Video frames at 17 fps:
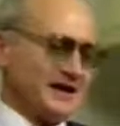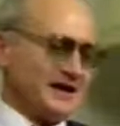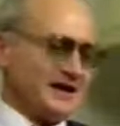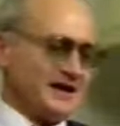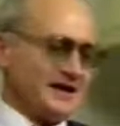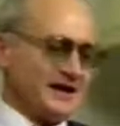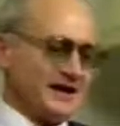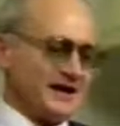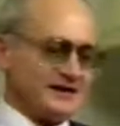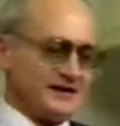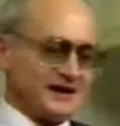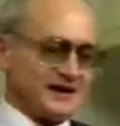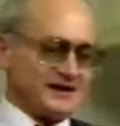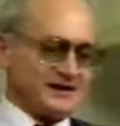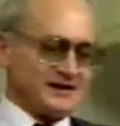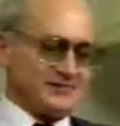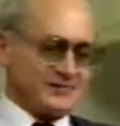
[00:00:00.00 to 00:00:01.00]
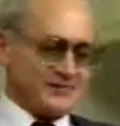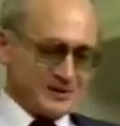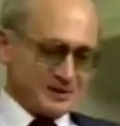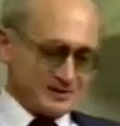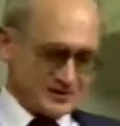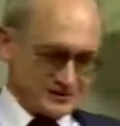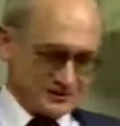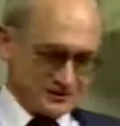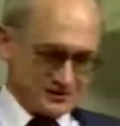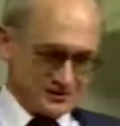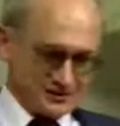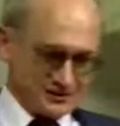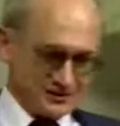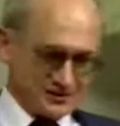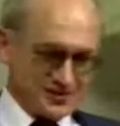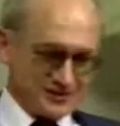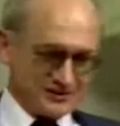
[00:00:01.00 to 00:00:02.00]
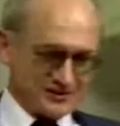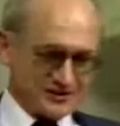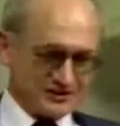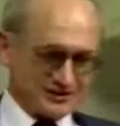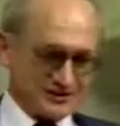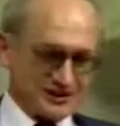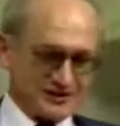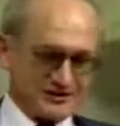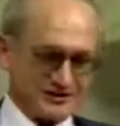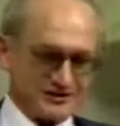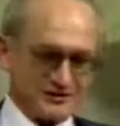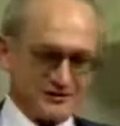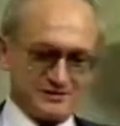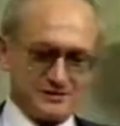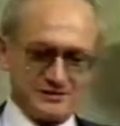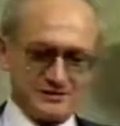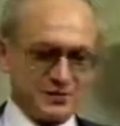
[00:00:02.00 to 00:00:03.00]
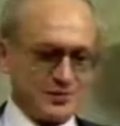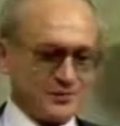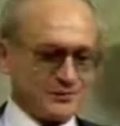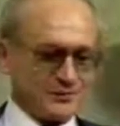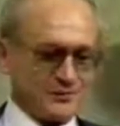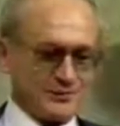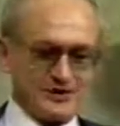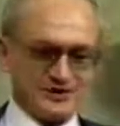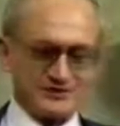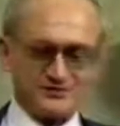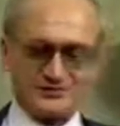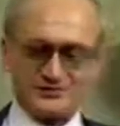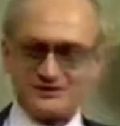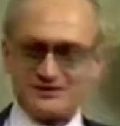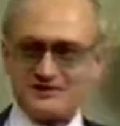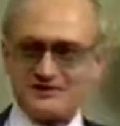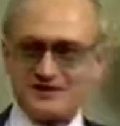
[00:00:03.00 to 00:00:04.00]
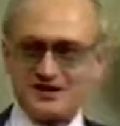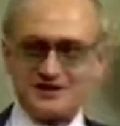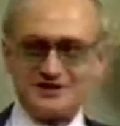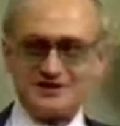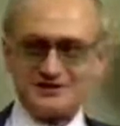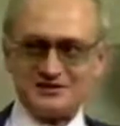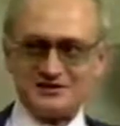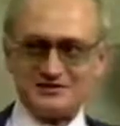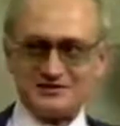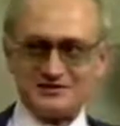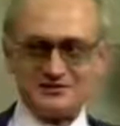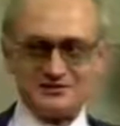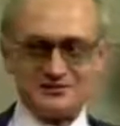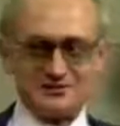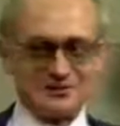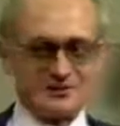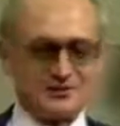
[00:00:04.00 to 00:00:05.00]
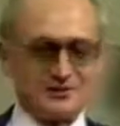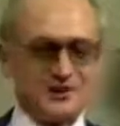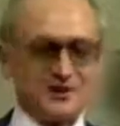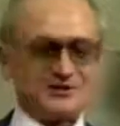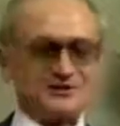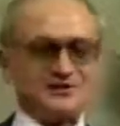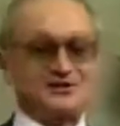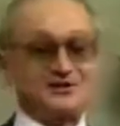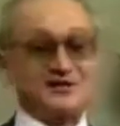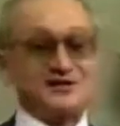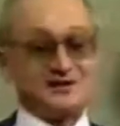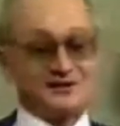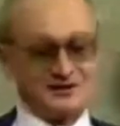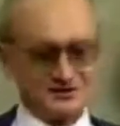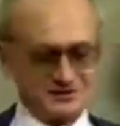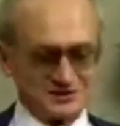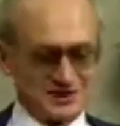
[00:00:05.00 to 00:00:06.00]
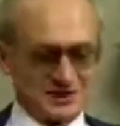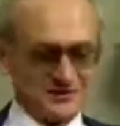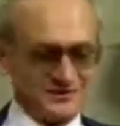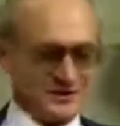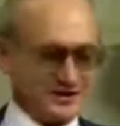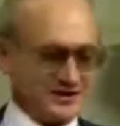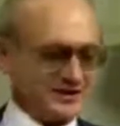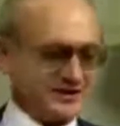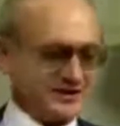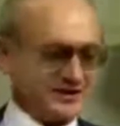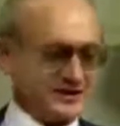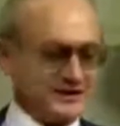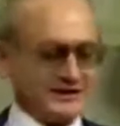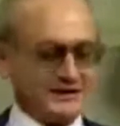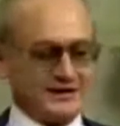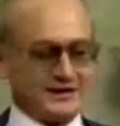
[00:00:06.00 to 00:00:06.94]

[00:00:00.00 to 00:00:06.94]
Unlike in present United States, there will be no place for dissent in future Marxist-Leninist America.